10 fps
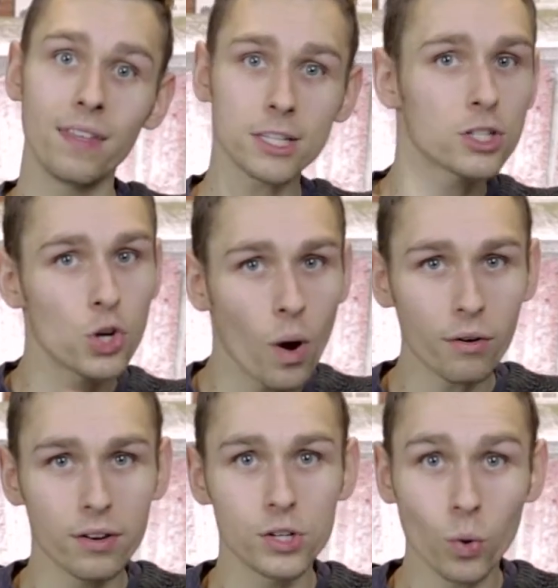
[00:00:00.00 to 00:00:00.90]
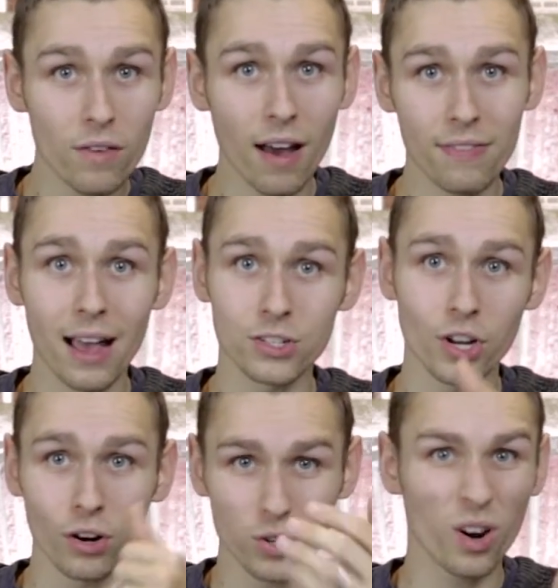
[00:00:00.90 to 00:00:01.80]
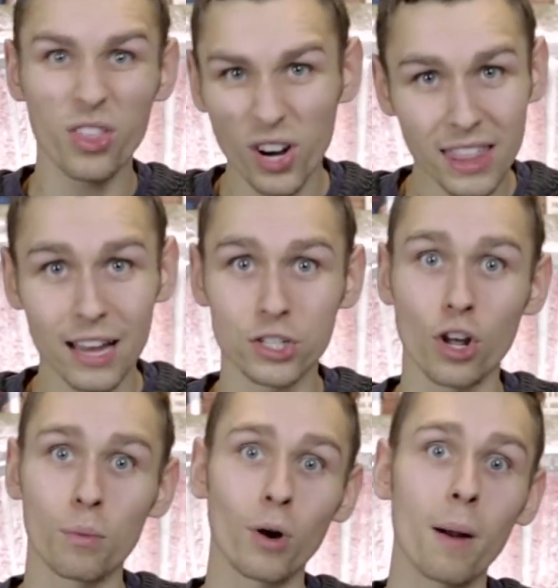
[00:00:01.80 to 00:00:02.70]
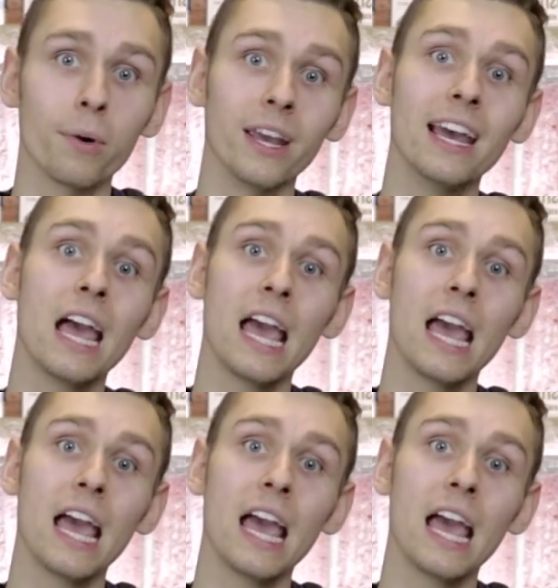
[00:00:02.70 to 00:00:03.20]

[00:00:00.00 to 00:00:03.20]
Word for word: this $225,000, $230,000 property